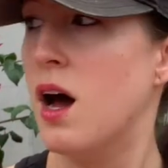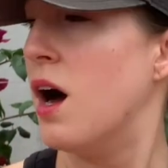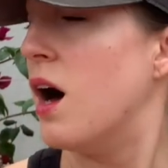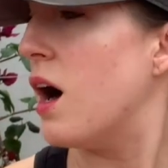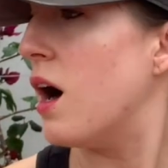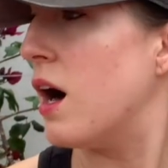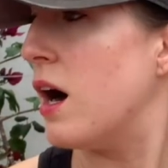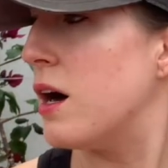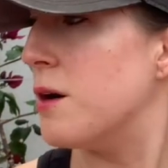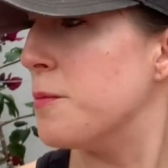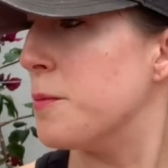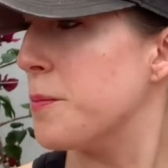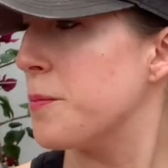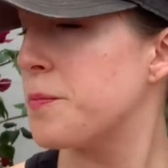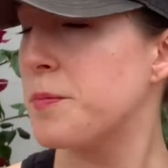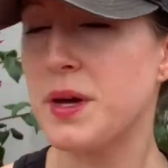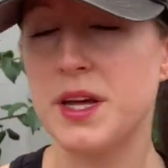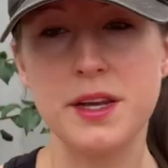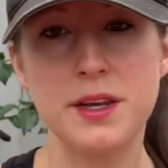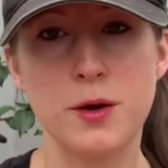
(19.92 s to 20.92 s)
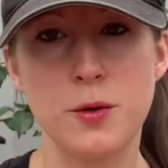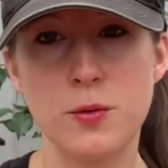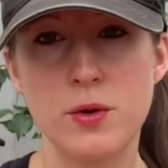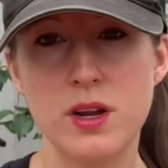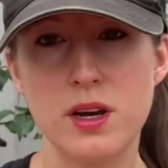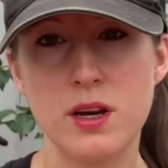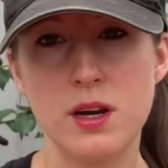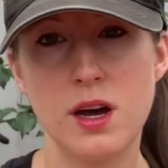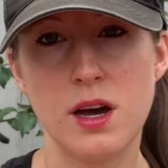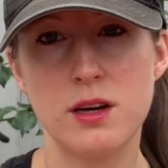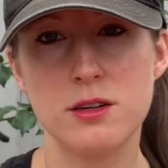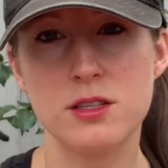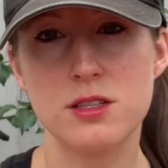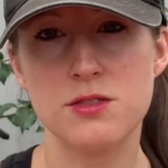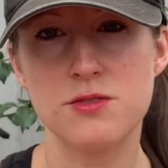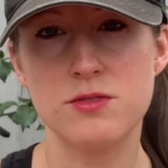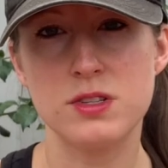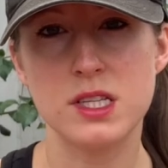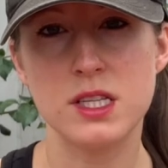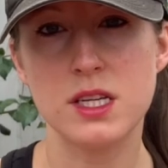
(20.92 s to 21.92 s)
But no one else
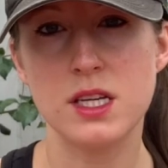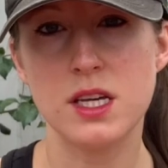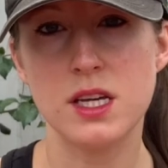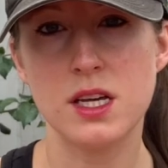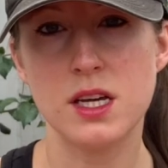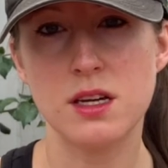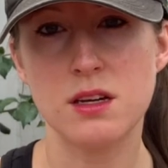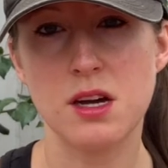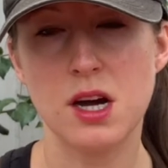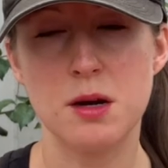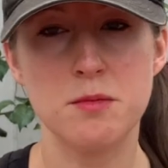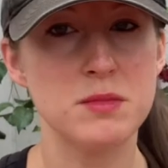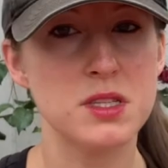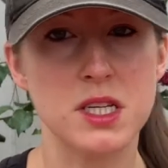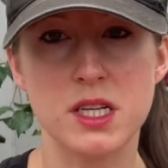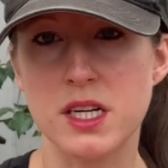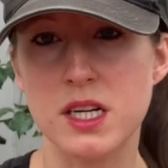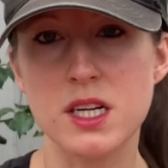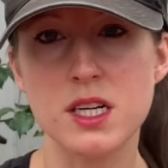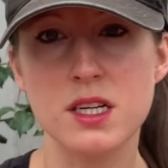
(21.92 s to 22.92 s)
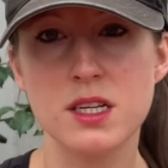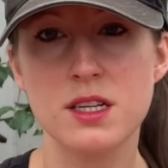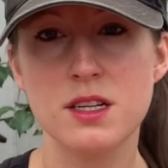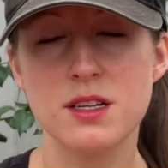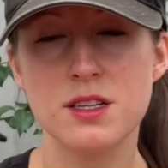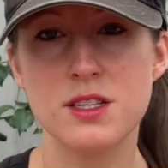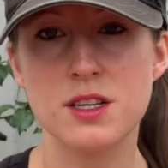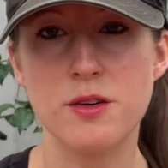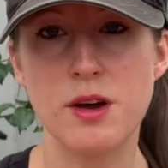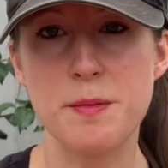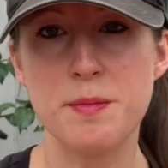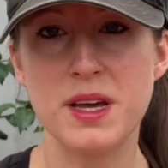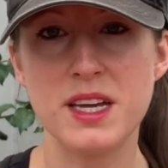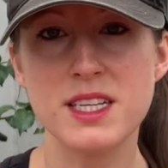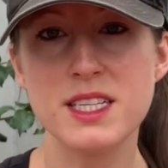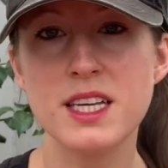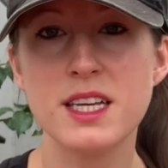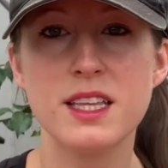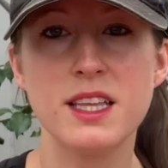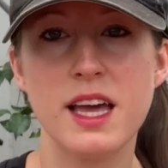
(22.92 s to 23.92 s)
really comes here. So I
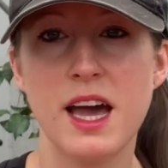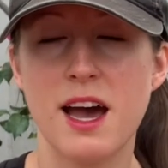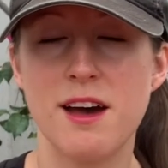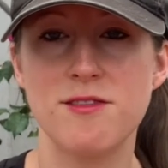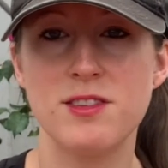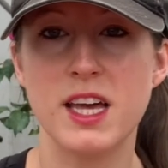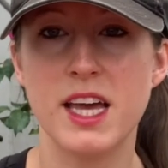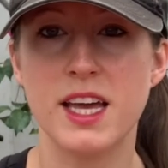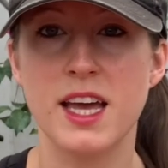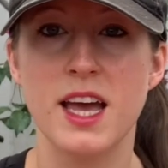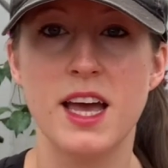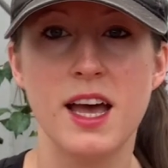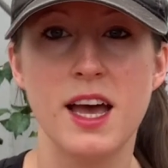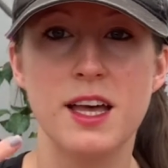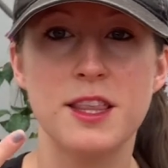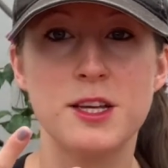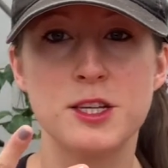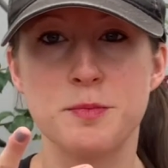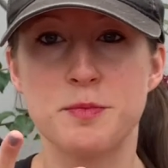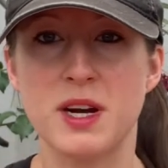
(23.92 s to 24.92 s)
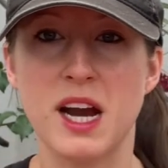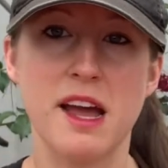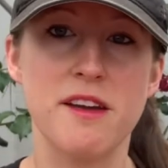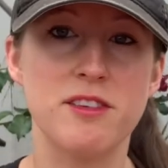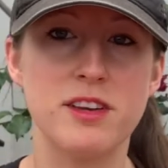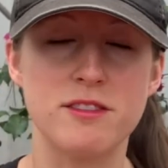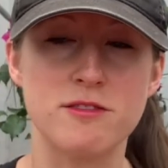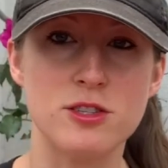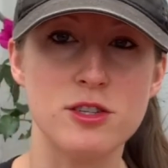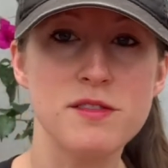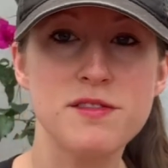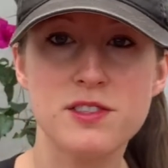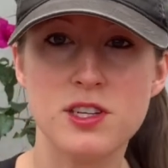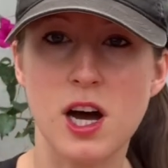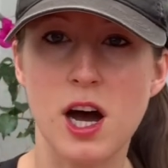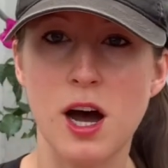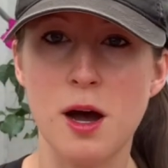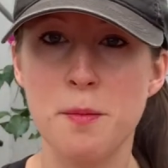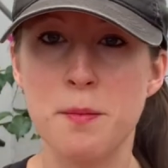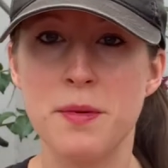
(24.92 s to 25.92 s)
basically have like this private
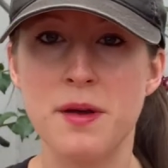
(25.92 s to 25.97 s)
rooftop,